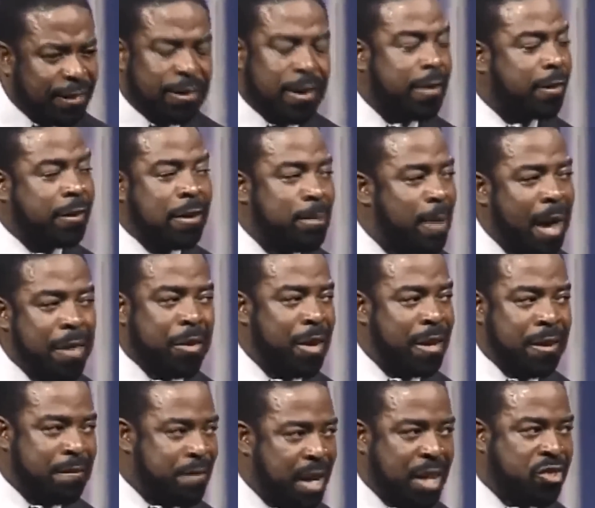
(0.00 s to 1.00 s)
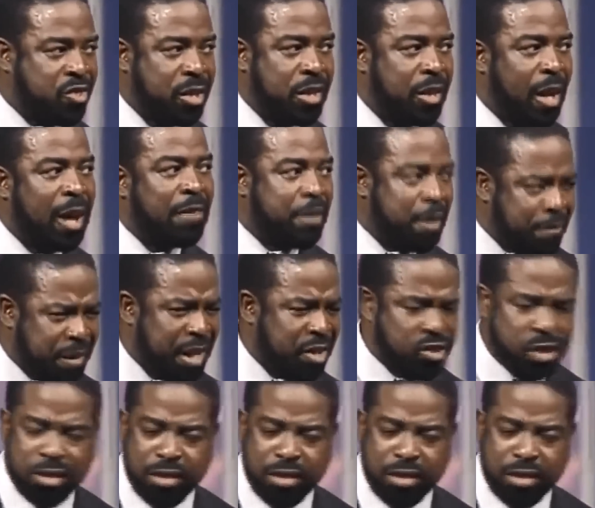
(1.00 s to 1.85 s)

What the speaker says: is the mother of invention.